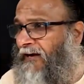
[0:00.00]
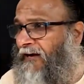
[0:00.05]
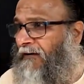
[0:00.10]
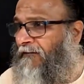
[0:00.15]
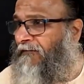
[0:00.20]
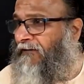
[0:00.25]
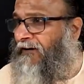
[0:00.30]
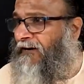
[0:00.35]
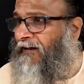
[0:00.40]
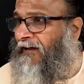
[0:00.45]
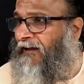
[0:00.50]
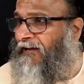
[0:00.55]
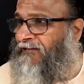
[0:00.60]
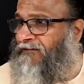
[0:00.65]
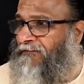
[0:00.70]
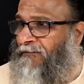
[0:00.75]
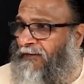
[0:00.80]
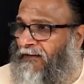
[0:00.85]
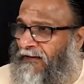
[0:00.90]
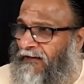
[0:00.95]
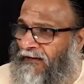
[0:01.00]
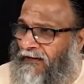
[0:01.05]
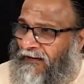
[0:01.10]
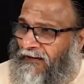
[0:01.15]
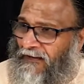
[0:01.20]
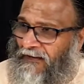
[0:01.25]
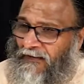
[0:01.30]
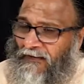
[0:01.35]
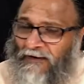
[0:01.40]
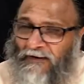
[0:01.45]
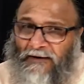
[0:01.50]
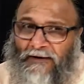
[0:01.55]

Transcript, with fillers: activity has been